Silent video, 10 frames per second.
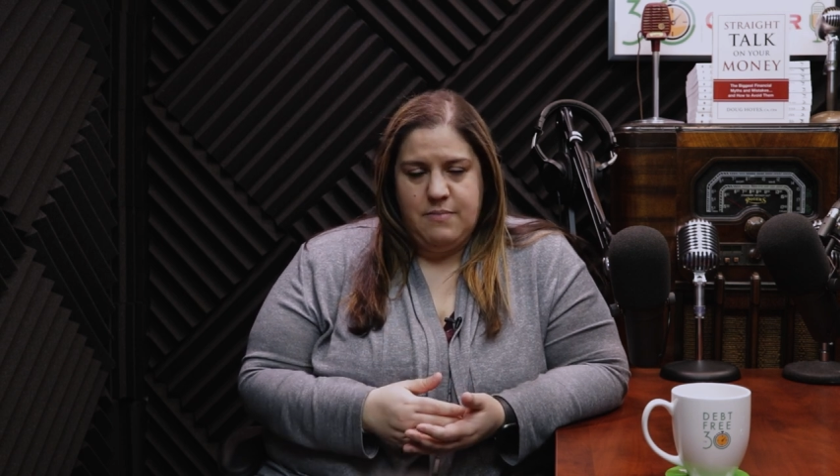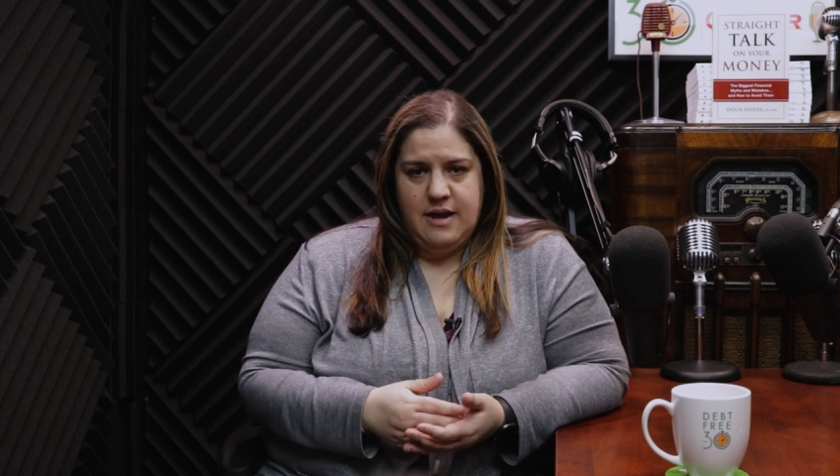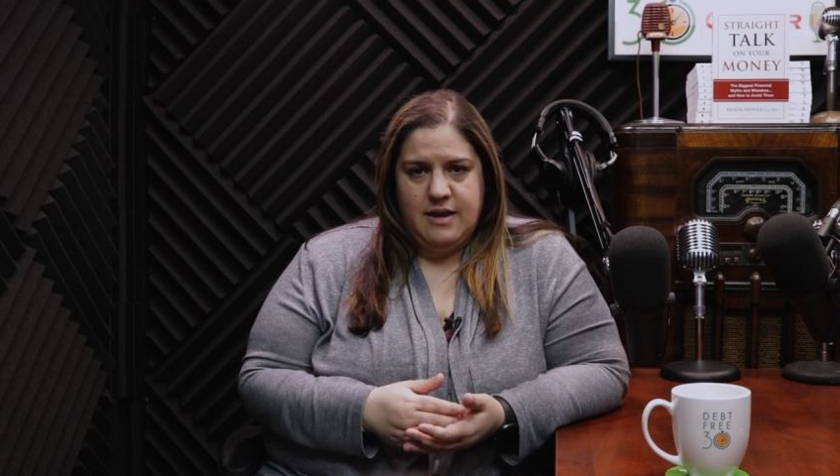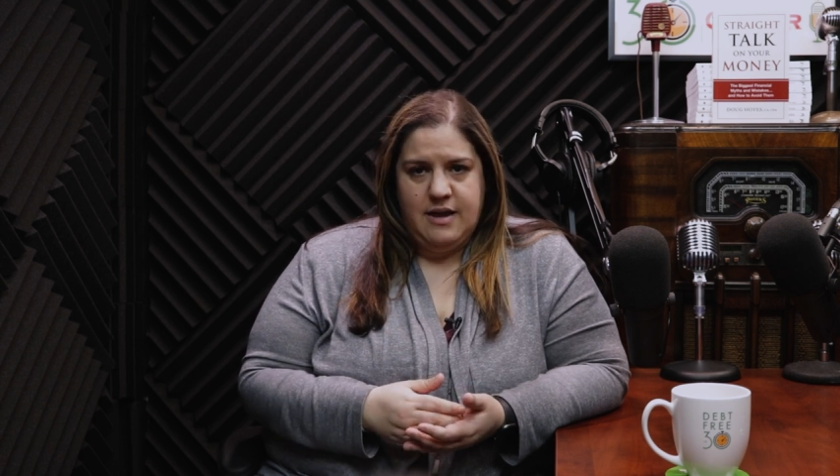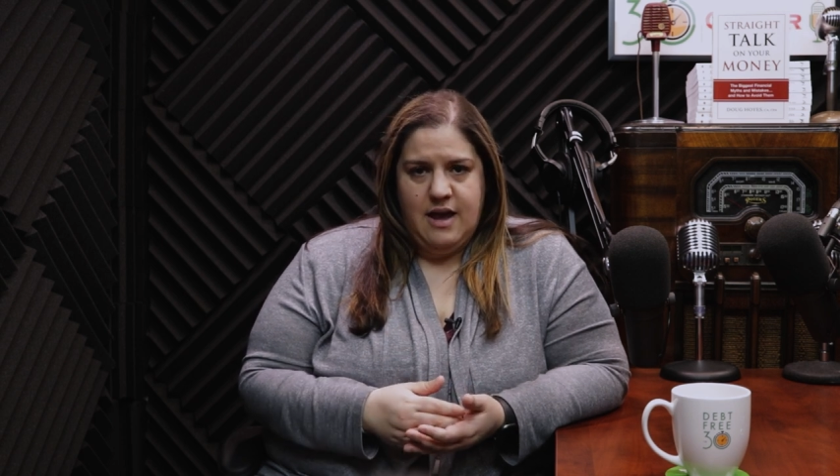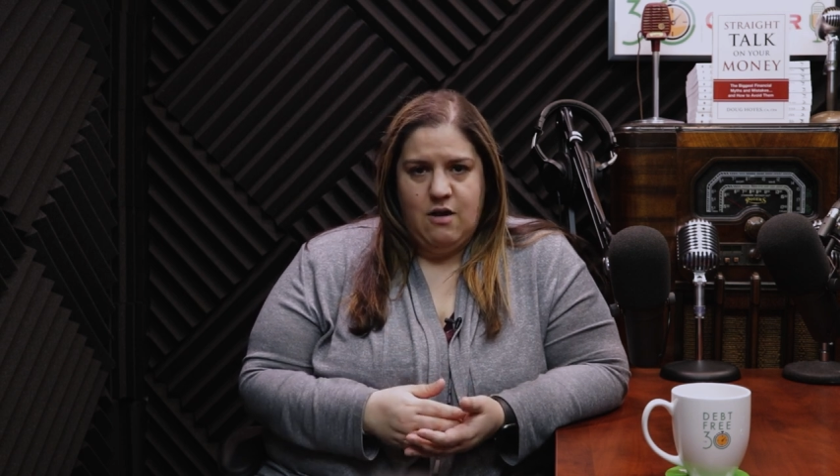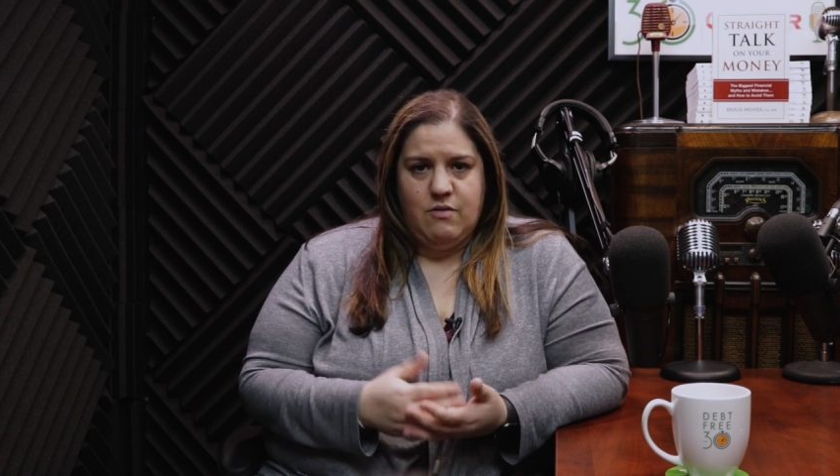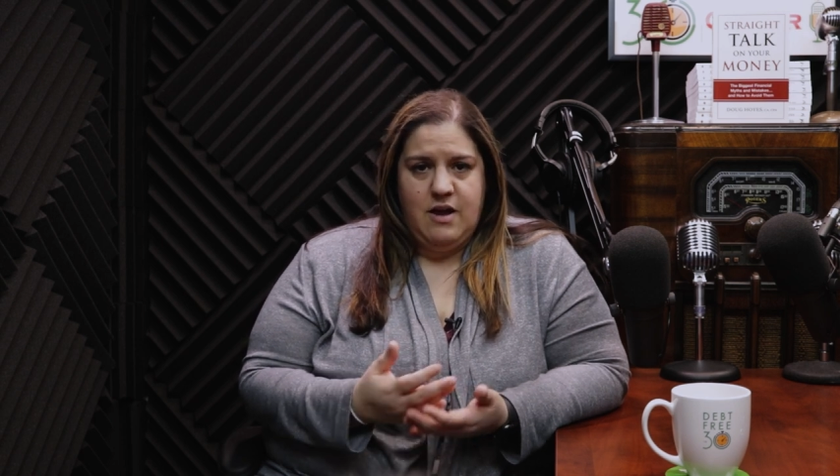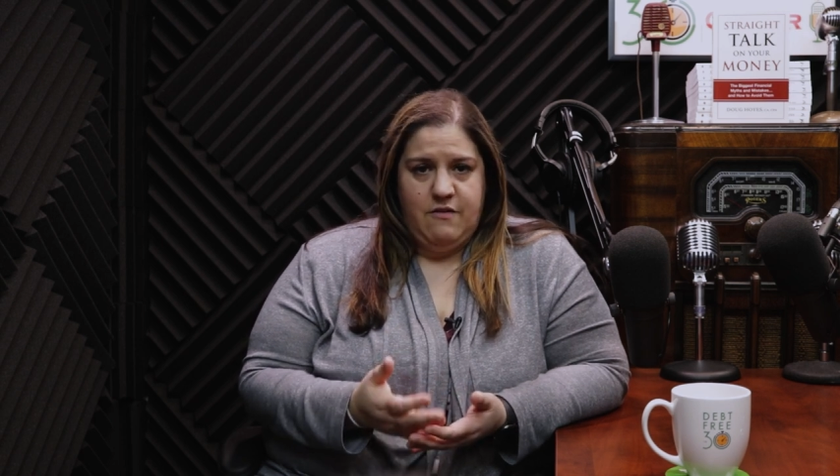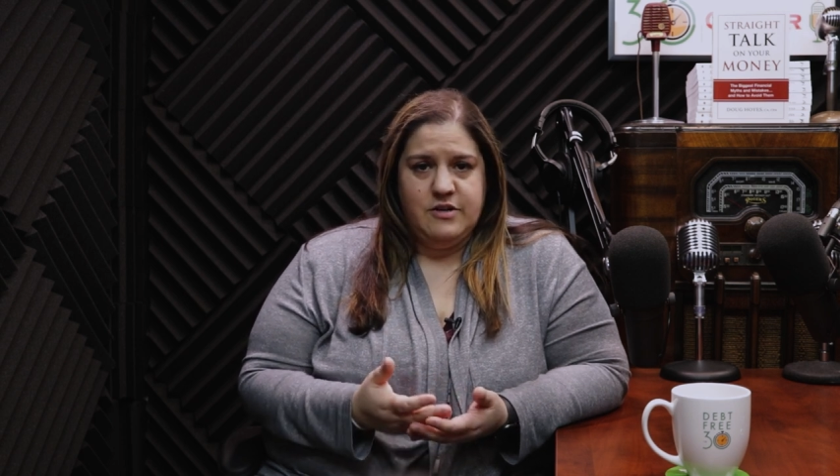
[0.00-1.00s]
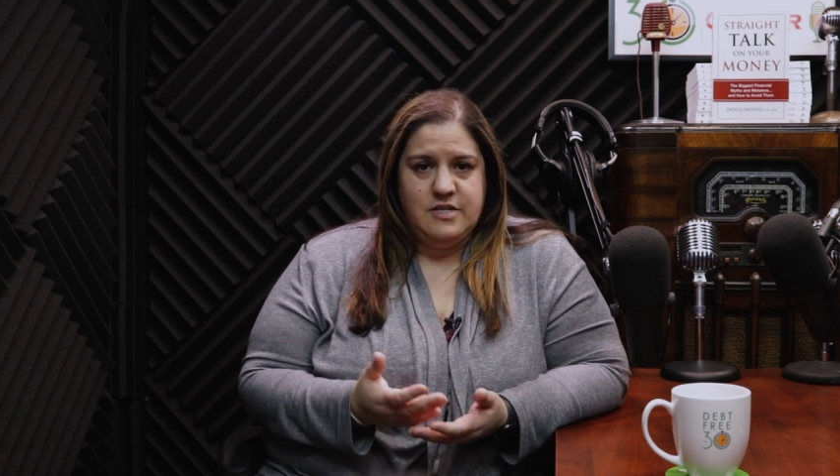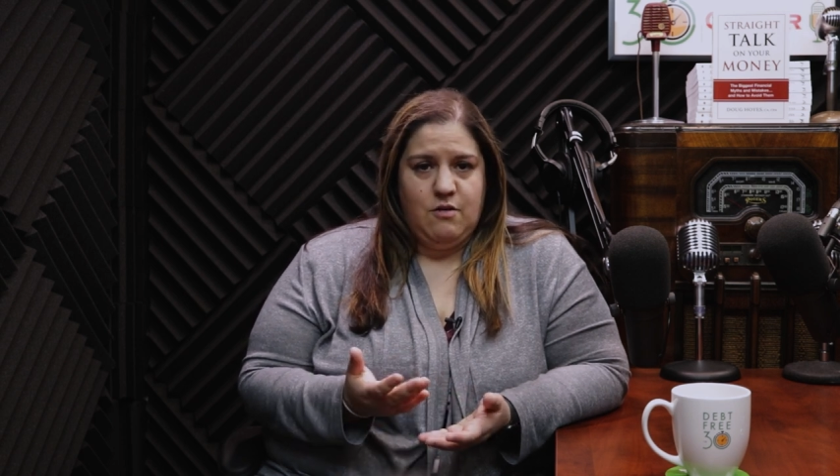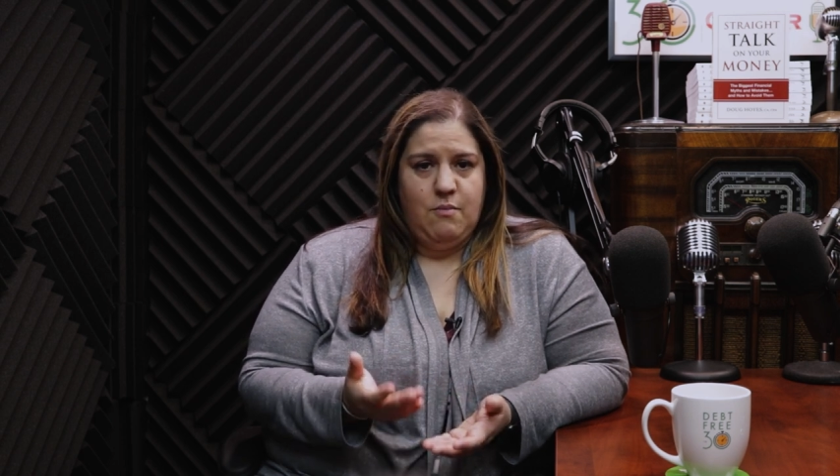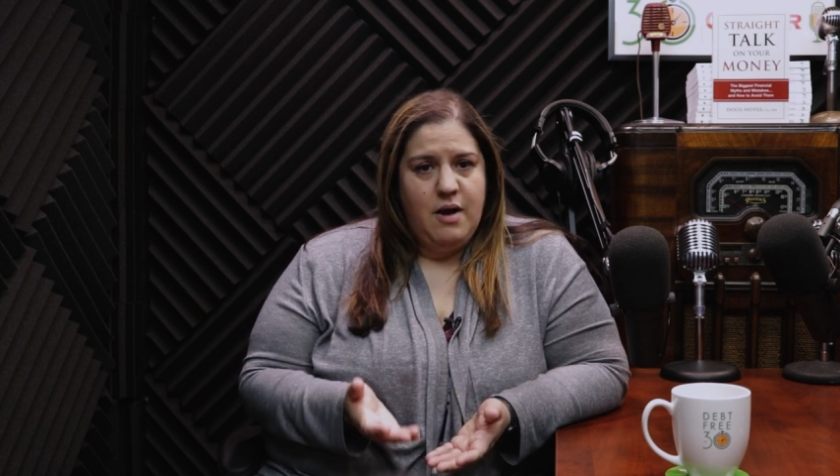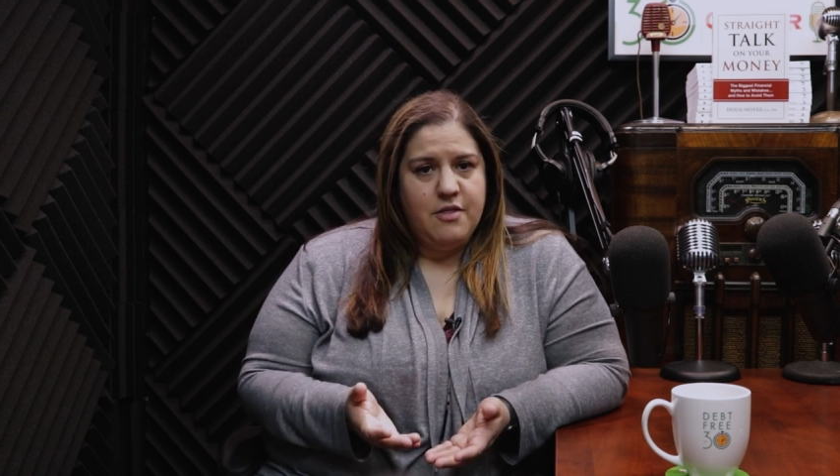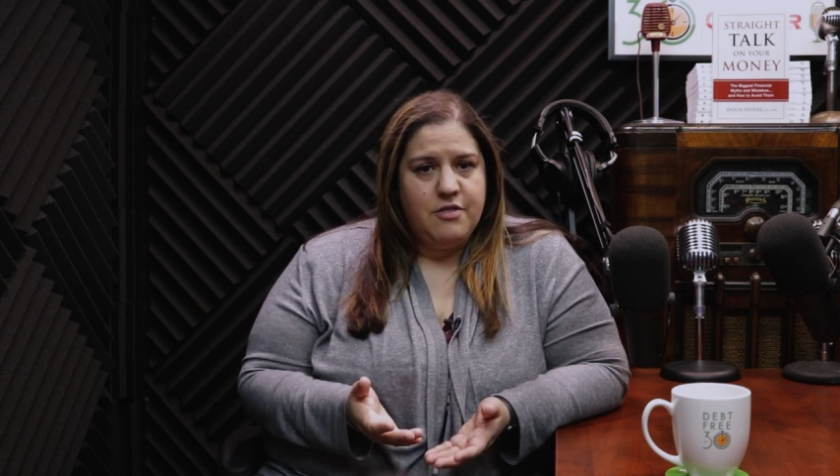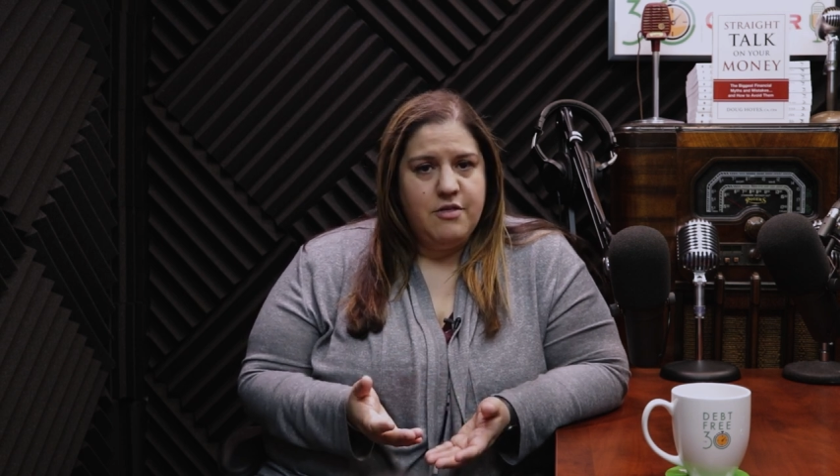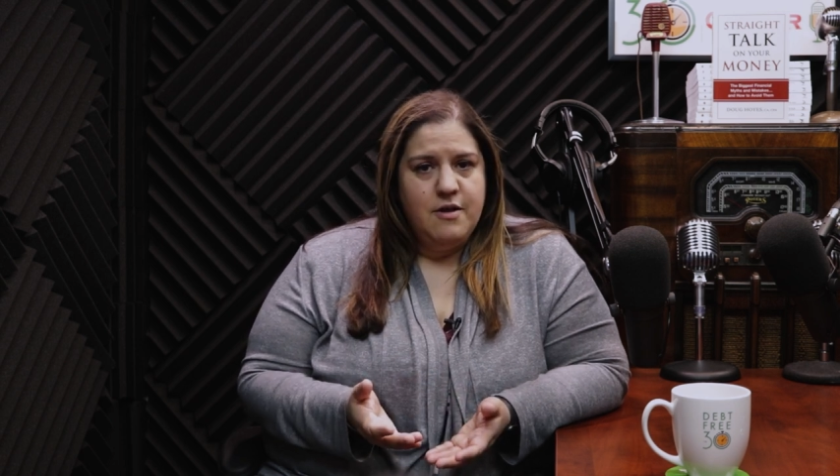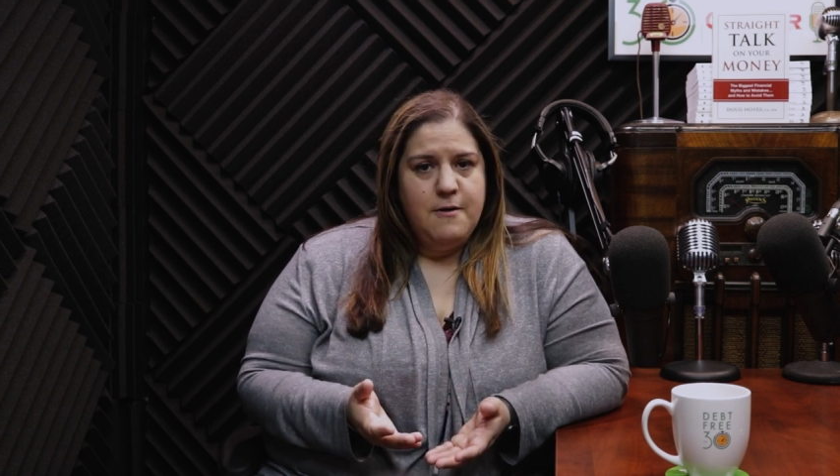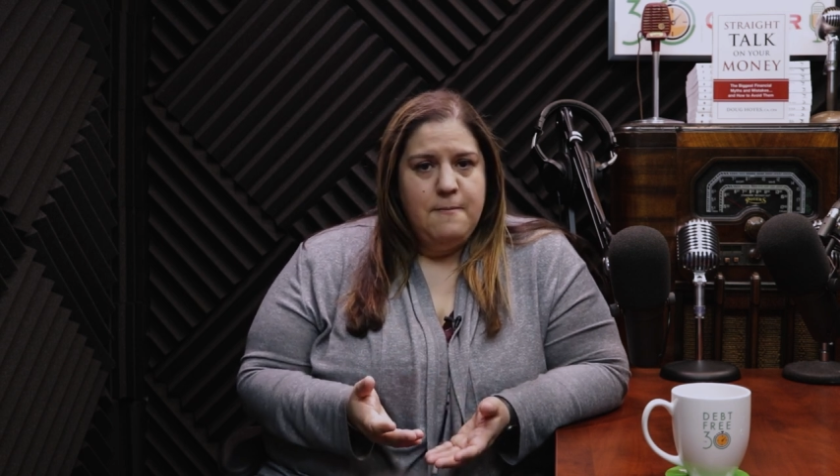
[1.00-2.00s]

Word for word: bank account every single month.